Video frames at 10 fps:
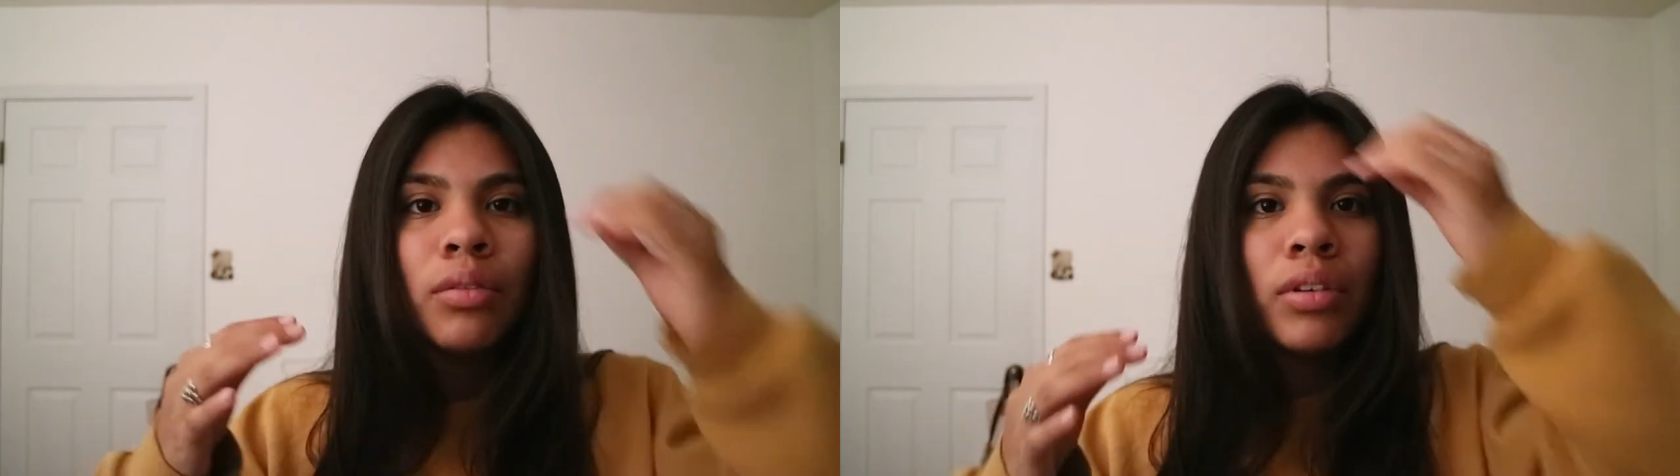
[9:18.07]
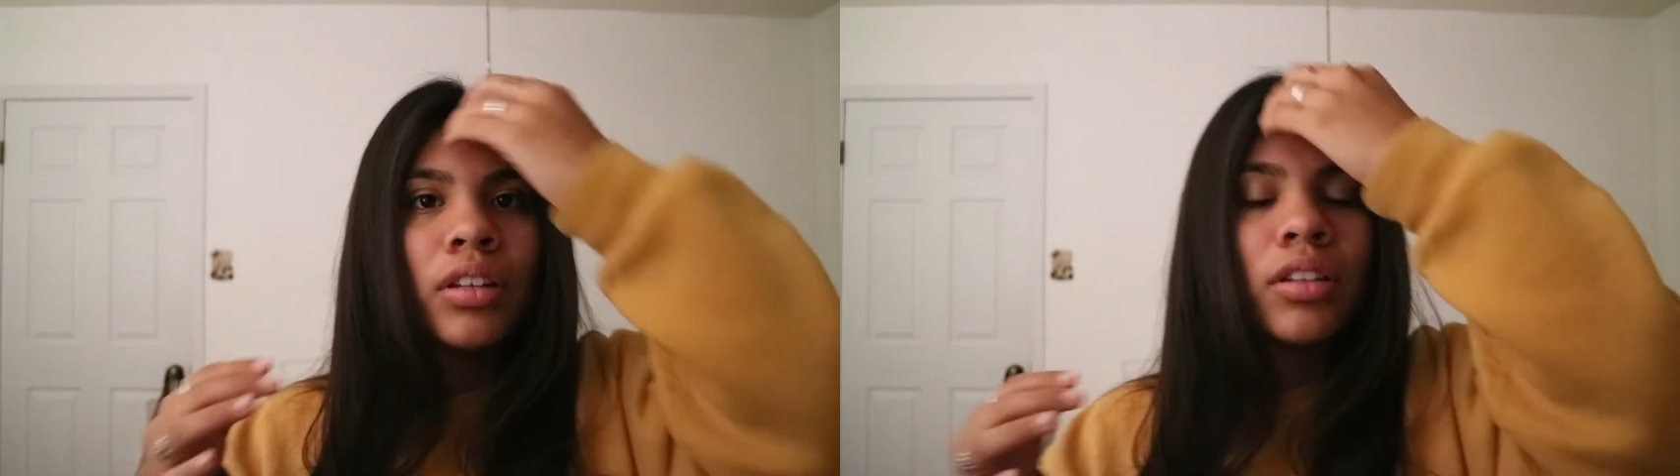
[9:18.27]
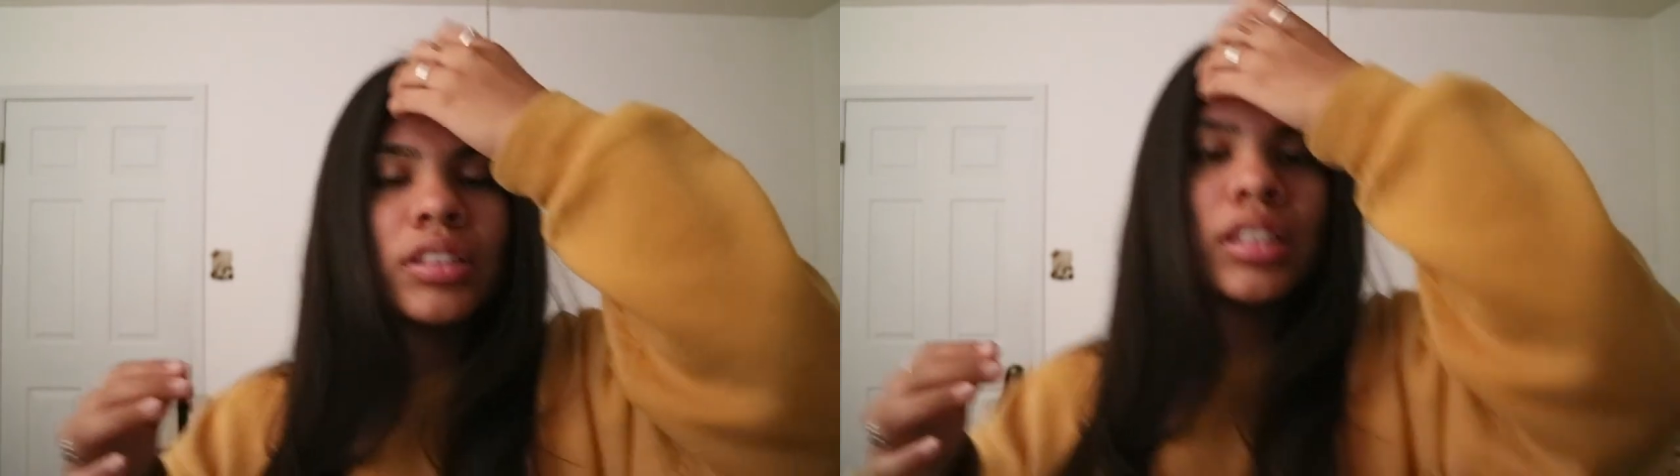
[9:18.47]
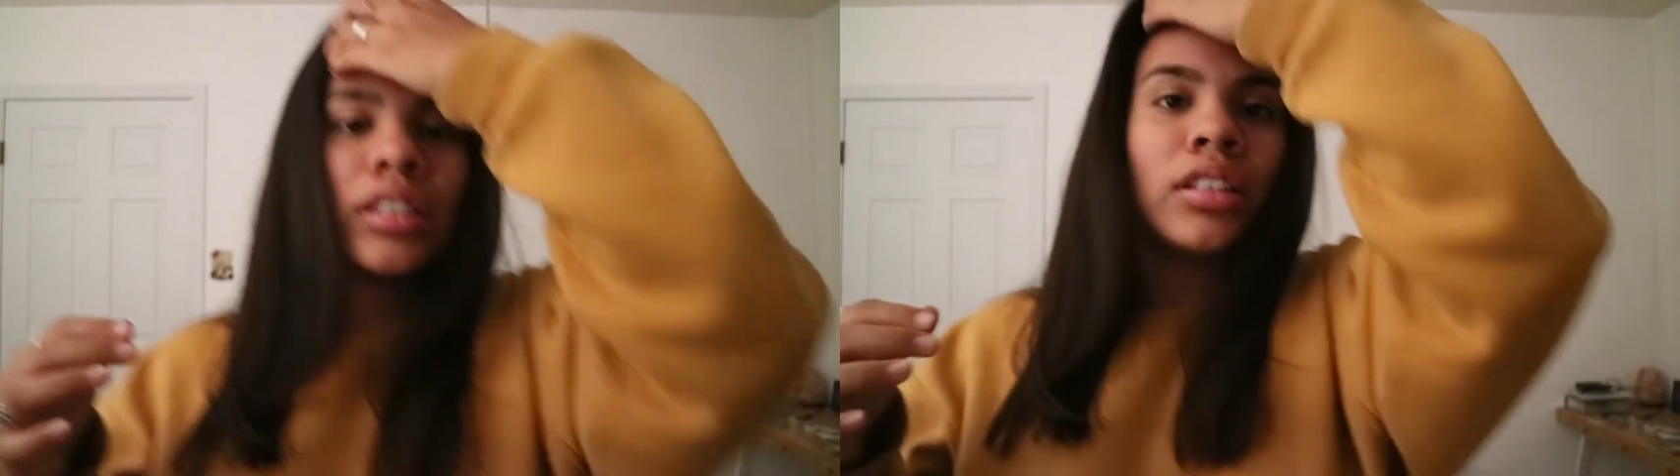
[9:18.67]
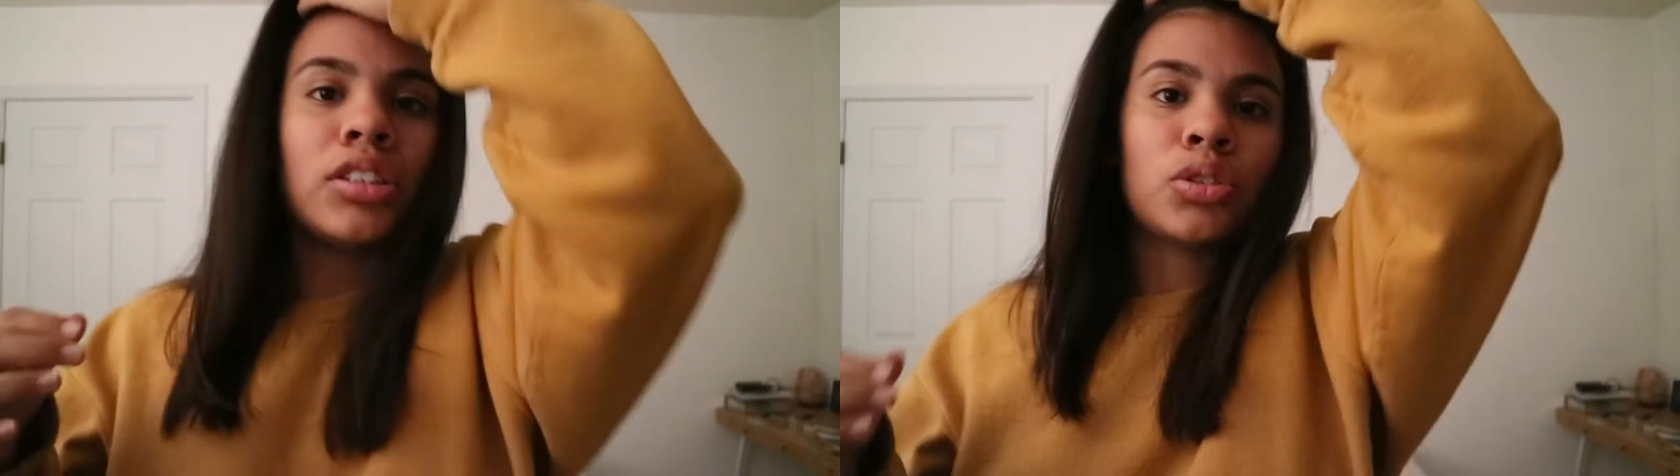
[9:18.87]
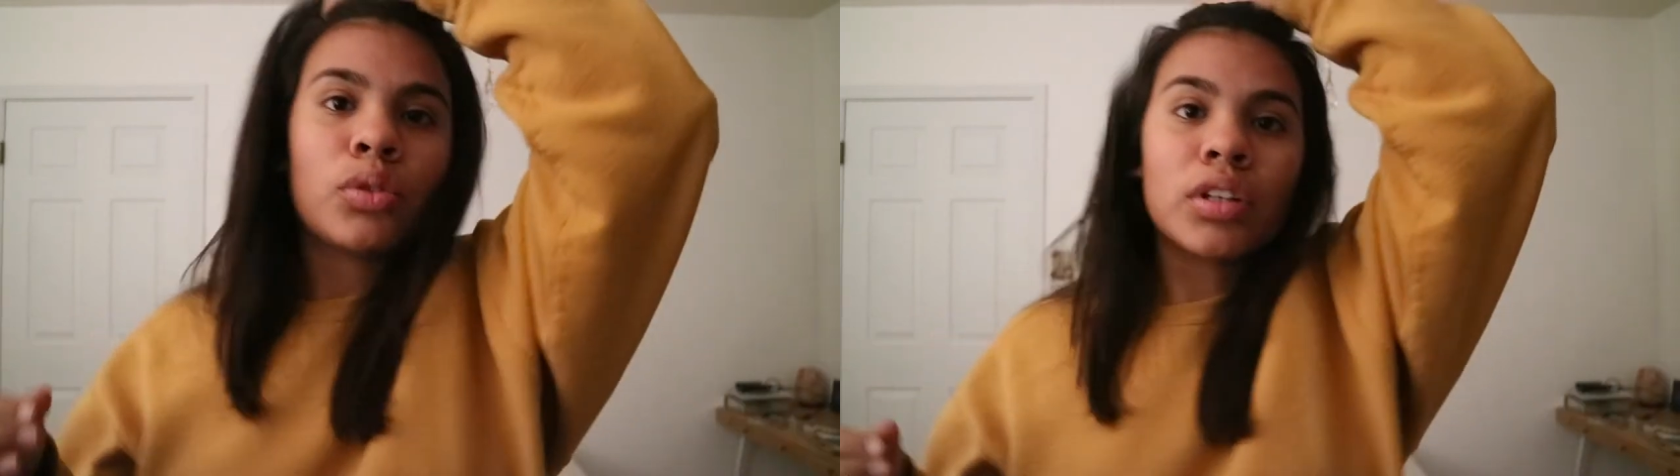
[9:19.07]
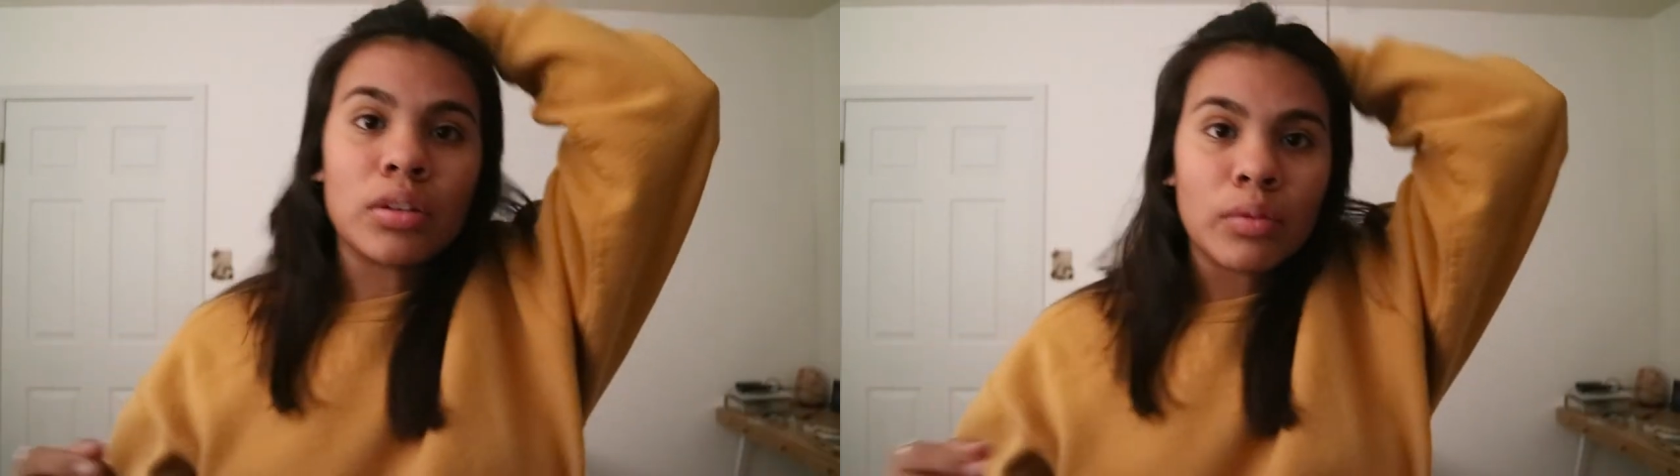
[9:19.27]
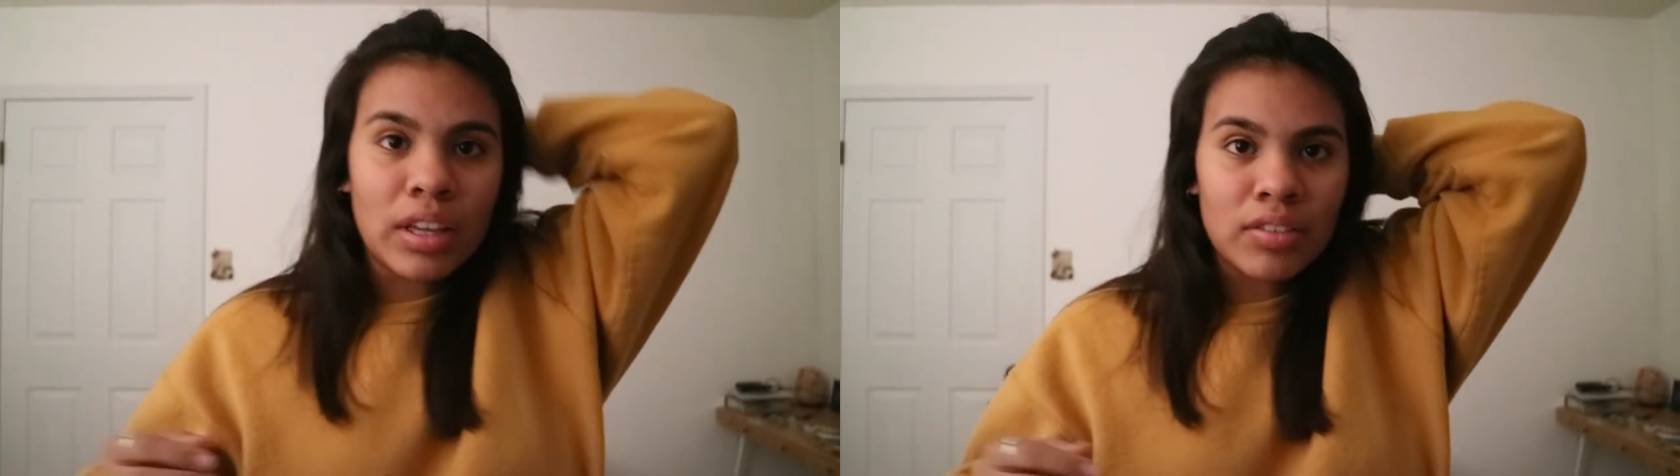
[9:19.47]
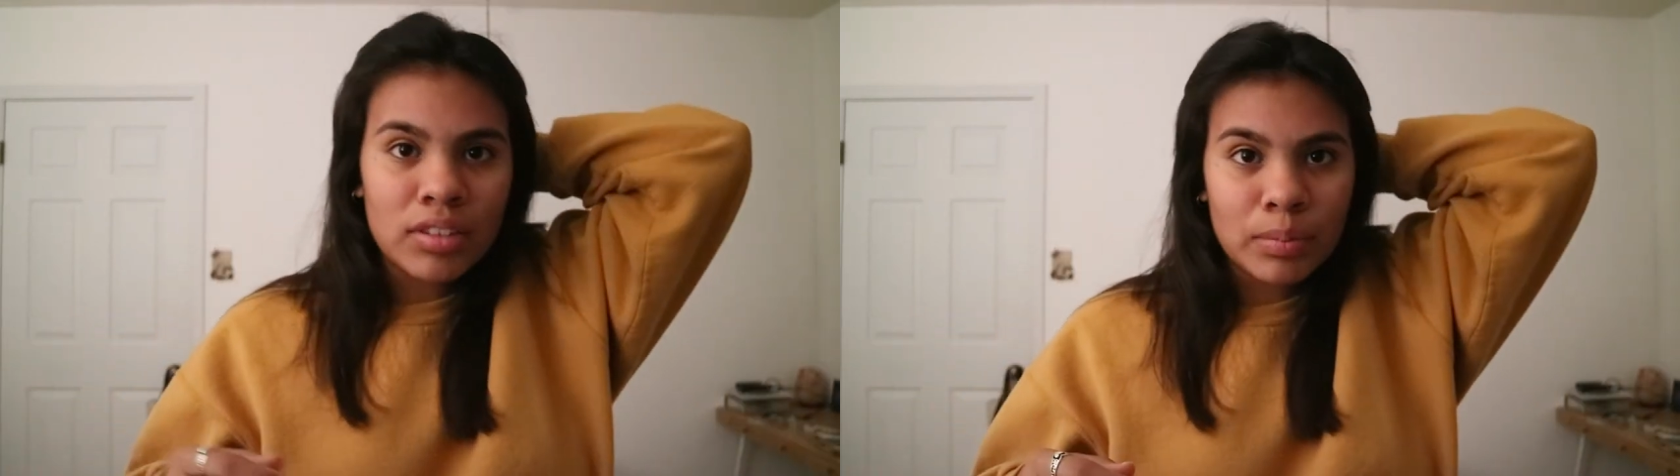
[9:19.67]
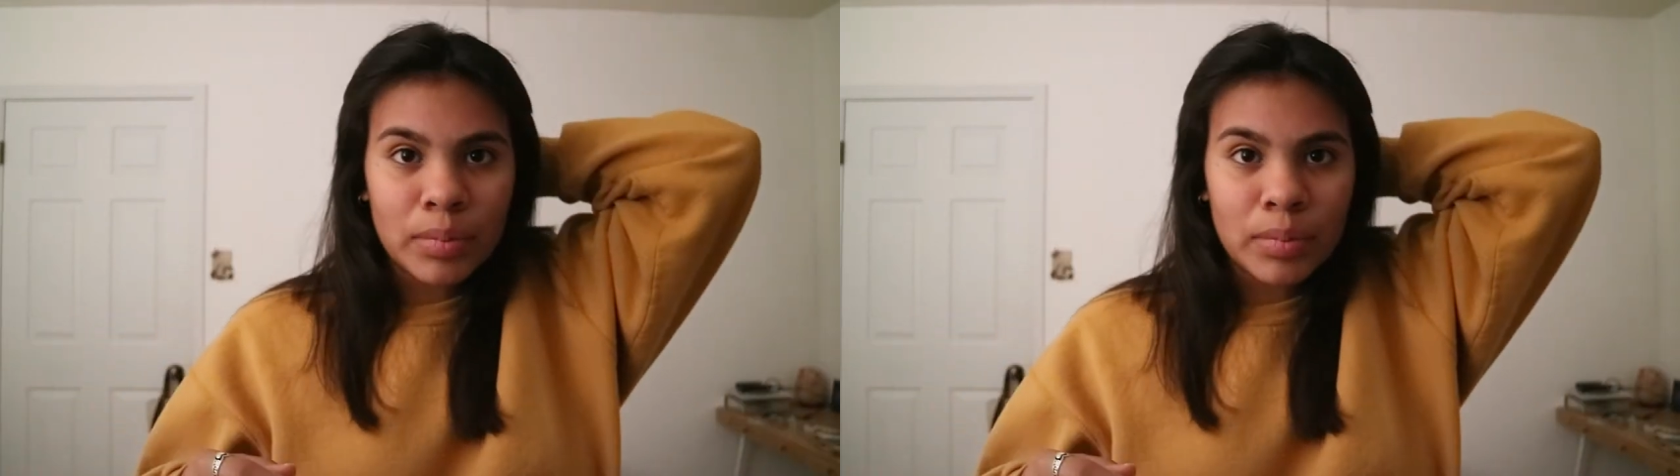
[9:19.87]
what it looks like this short and wavy,